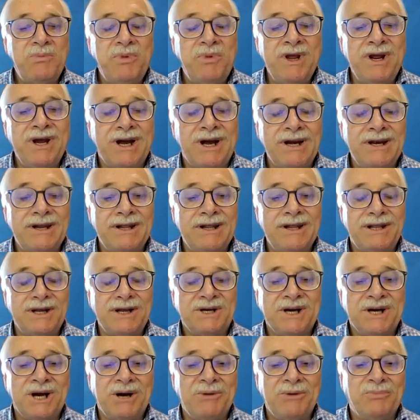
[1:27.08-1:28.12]
know, sweeping
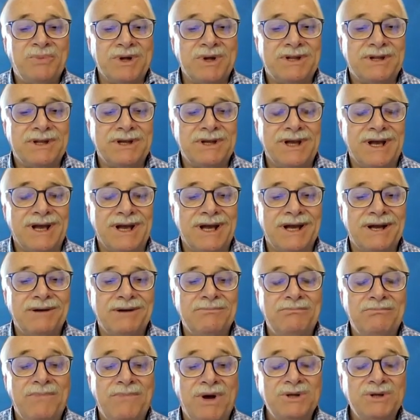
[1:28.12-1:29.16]
under the carpet.
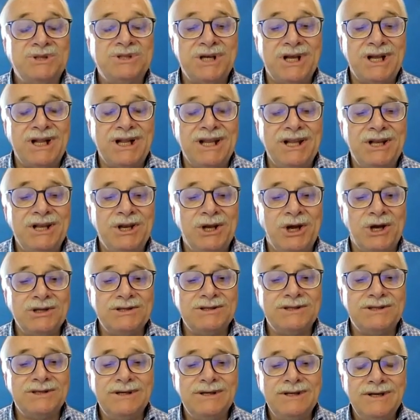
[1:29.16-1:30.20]
Uh, most certainly not.